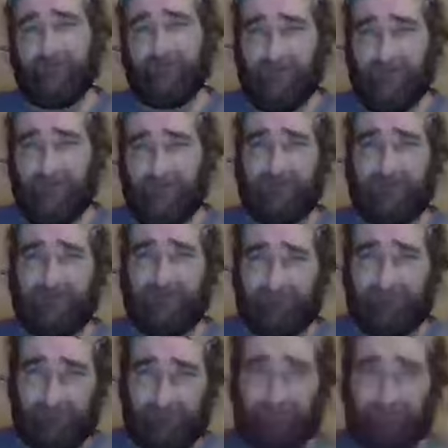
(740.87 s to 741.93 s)
feminine
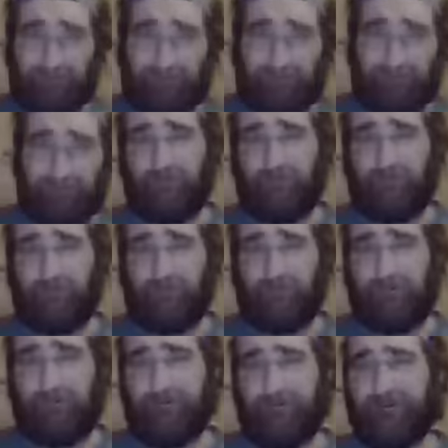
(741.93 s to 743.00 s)
that are going
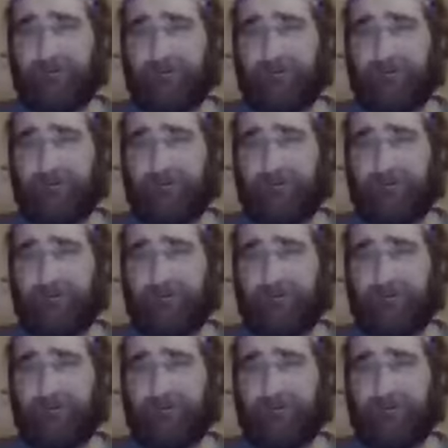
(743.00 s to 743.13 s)
forward,